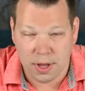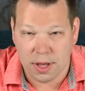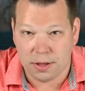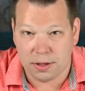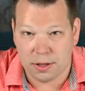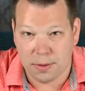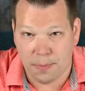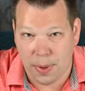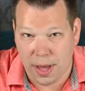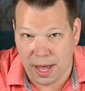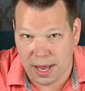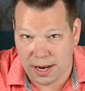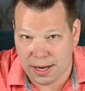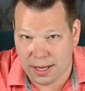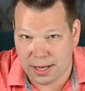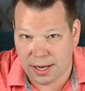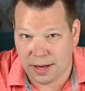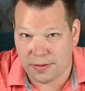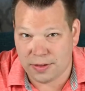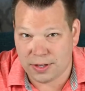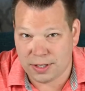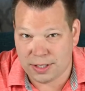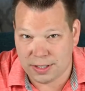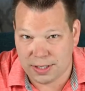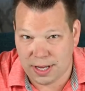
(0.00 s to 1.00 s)
Depending
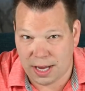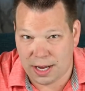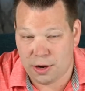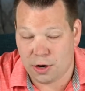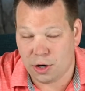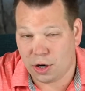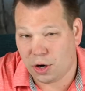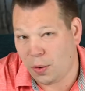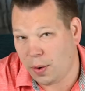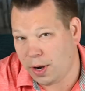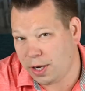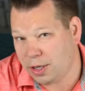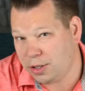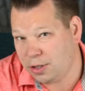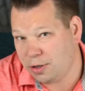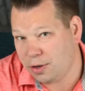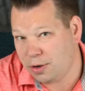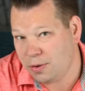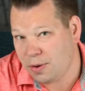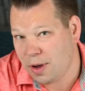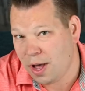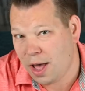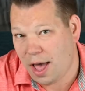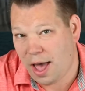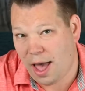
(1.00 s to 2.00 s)
on the state you're going
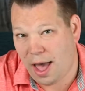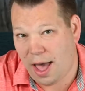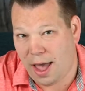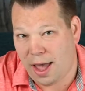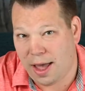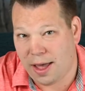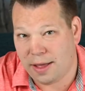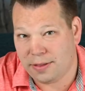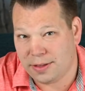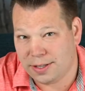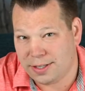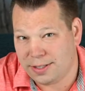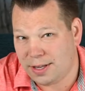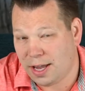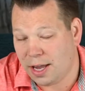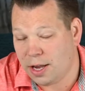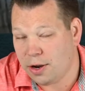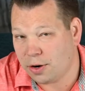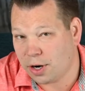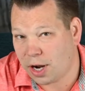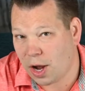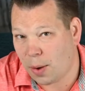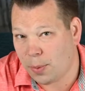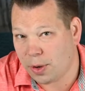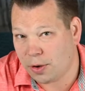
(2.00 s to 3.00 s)
to and the state
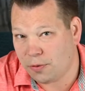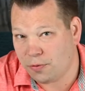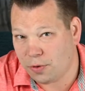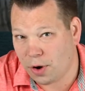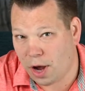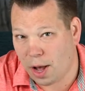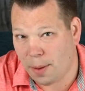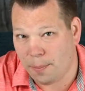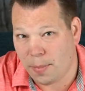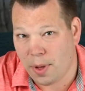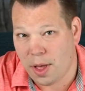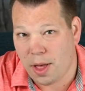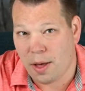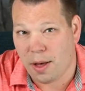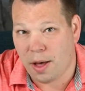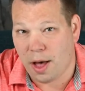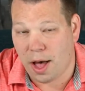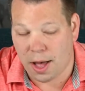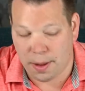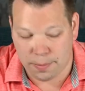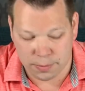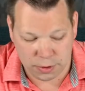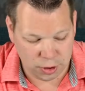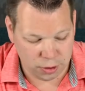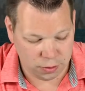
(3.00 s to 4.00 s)
you're coming from.
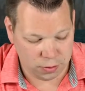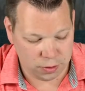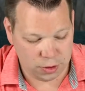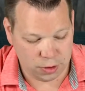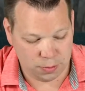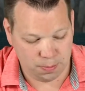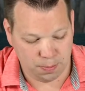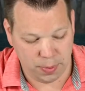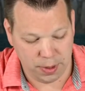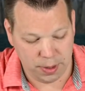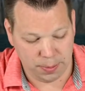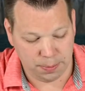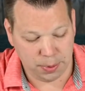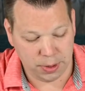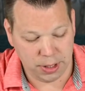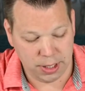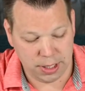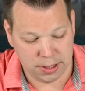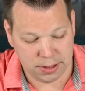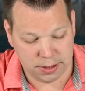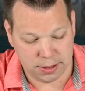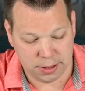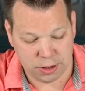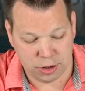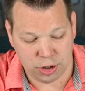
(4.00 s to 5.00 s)
So
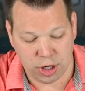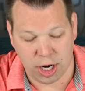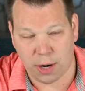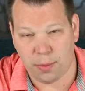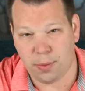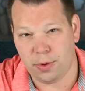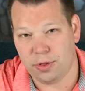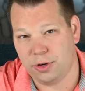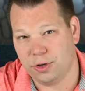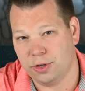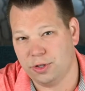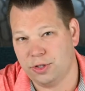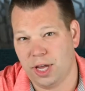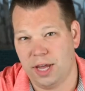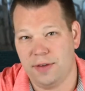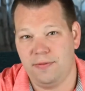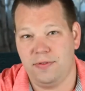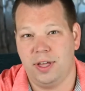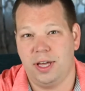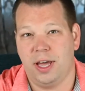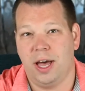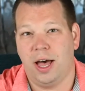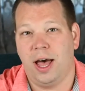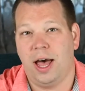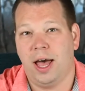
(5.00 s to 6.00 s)
please check with your safety
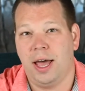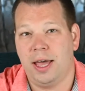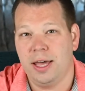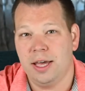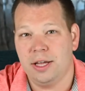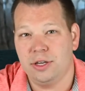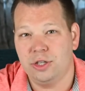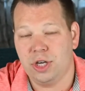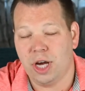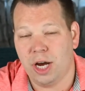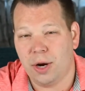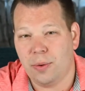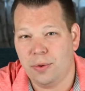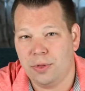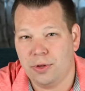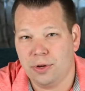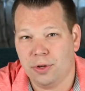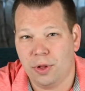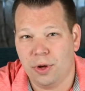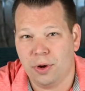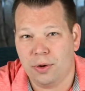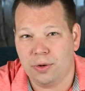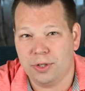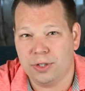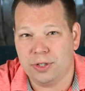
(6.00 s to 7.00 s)
guy, check with your
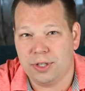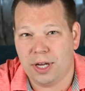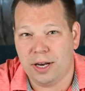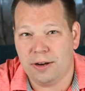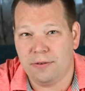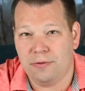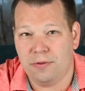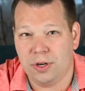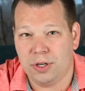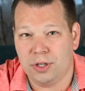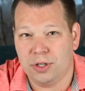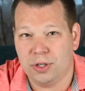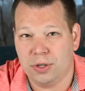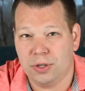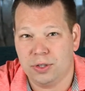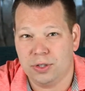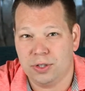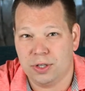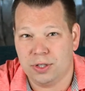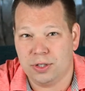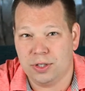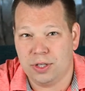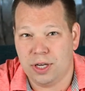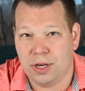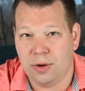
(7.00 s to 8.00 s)
local state officials to
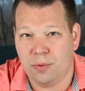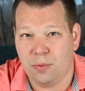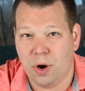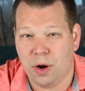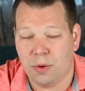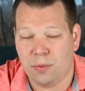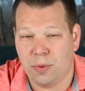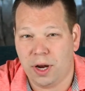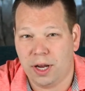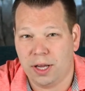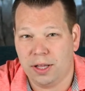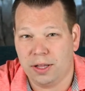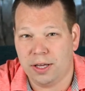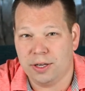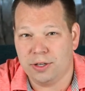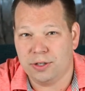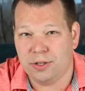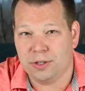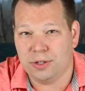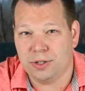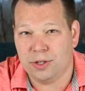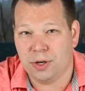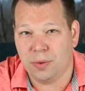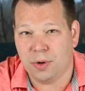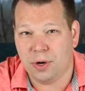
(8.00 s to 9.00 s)
see what
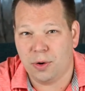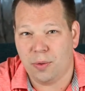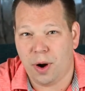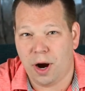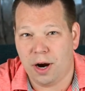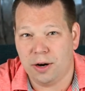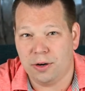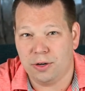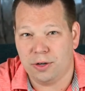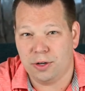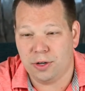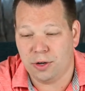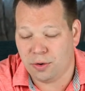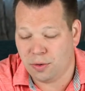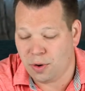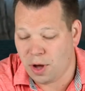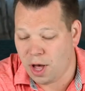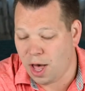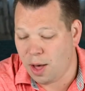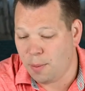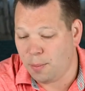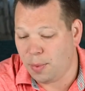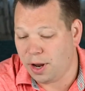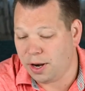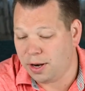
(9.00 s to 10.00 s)
regulations you're required to do.
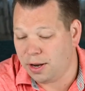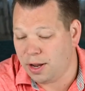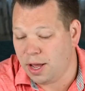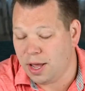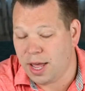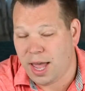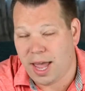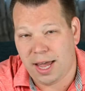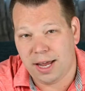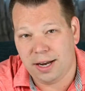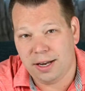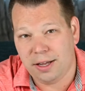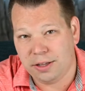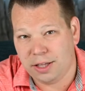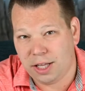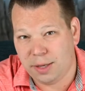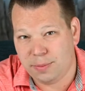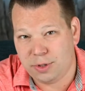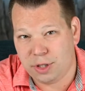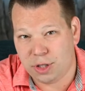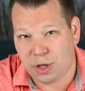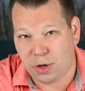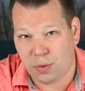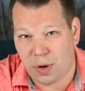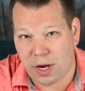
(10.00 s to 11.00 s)
But handheld
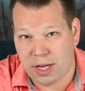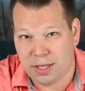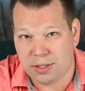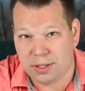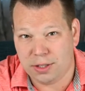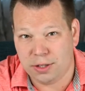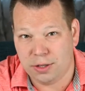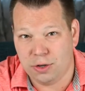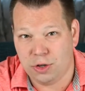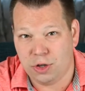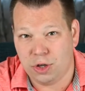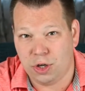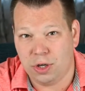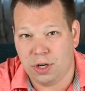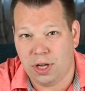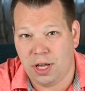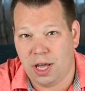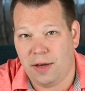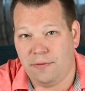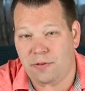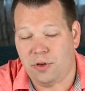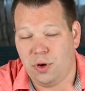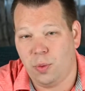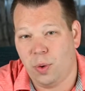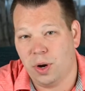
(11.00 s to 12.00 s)
libs is a great solution
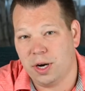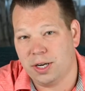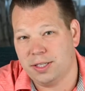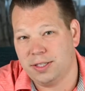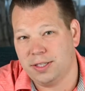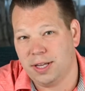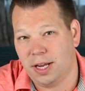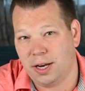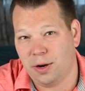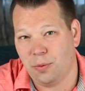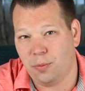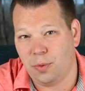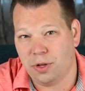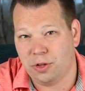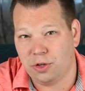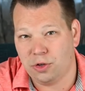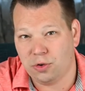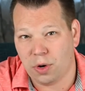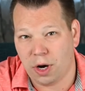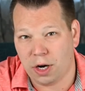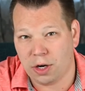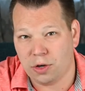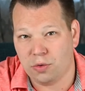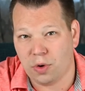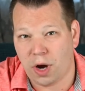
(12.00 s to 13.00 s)
if you want to send it with
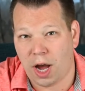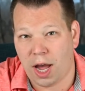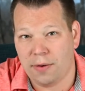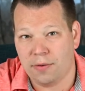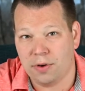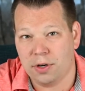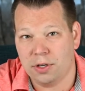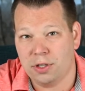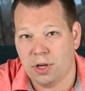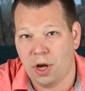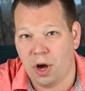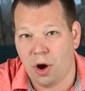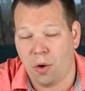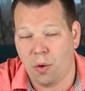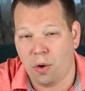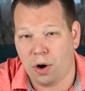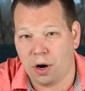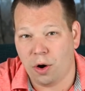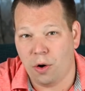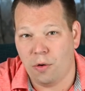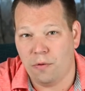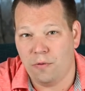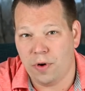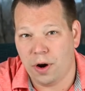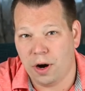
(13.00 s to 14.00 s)
truck drivers or
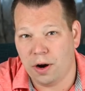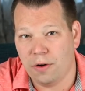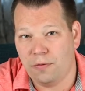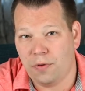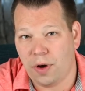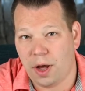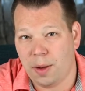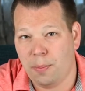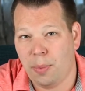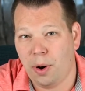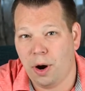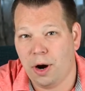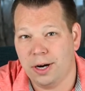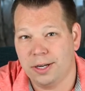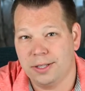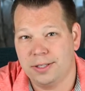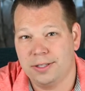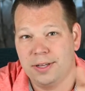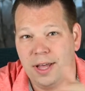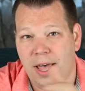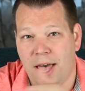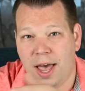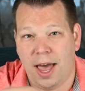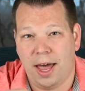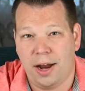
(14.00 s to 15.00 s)
go verify
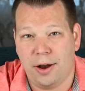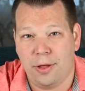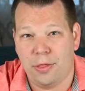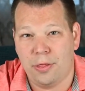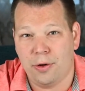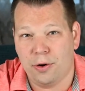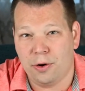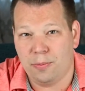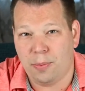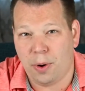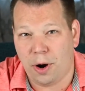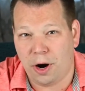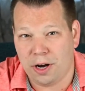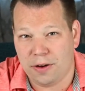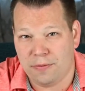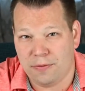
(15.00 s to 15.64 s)
parts at a third-party